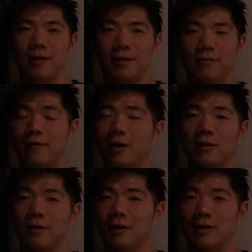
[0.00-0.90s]

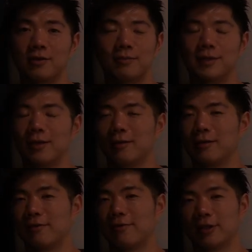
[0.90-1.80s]
finally I stopped taking
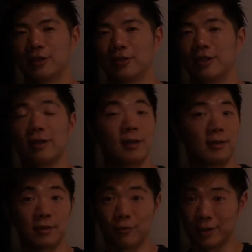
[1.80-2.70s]
the Effexor and this
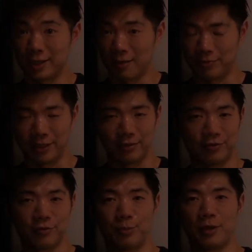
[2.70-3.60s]
is what's happening
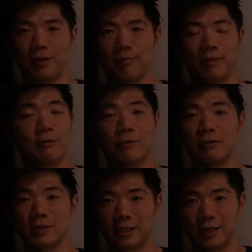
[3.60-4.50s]
to me. But
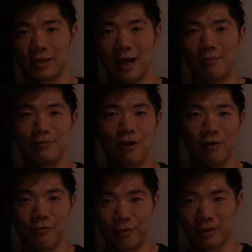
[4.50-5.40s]
we'll see. I'm
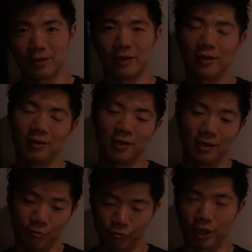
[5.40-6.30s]
not really
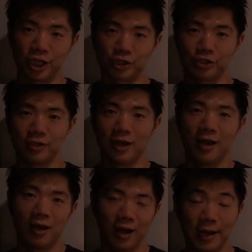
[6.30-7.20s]
in rush.
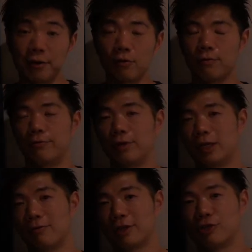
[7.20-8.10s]
I don't
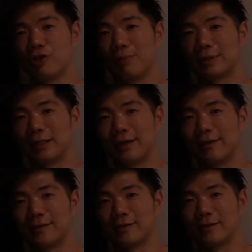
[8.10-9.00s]
really want to
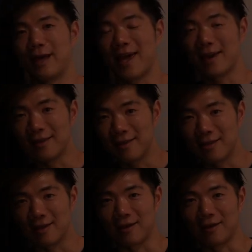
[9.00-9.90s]
jeopardize
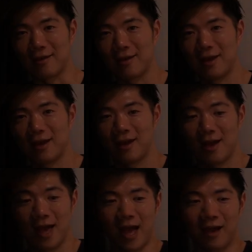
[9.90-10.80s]
anything
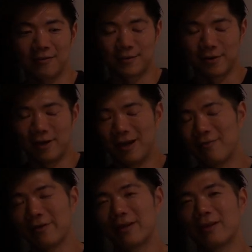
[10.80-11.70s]
after
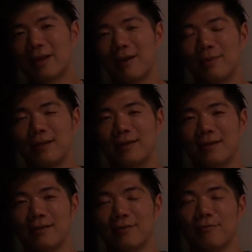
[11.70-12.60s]
everything that I've been
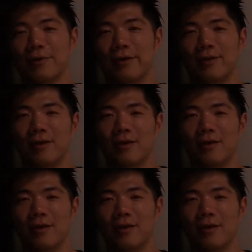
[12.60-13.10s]
dealing with